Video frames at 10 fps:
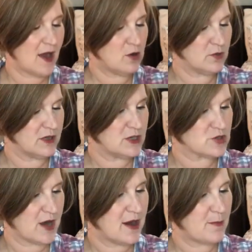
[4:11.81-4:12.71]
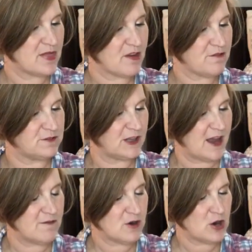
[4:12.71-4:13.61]
I don't really drink, but the
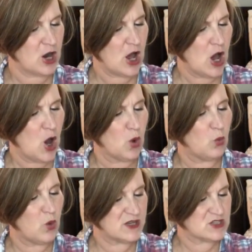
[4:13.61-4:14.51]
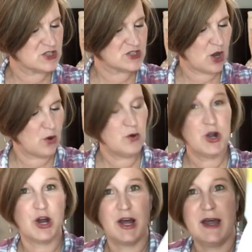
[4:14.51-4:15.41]
flavor was so
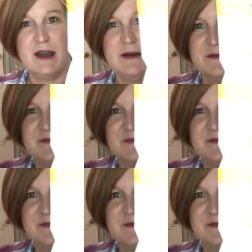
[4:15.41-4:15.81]
good.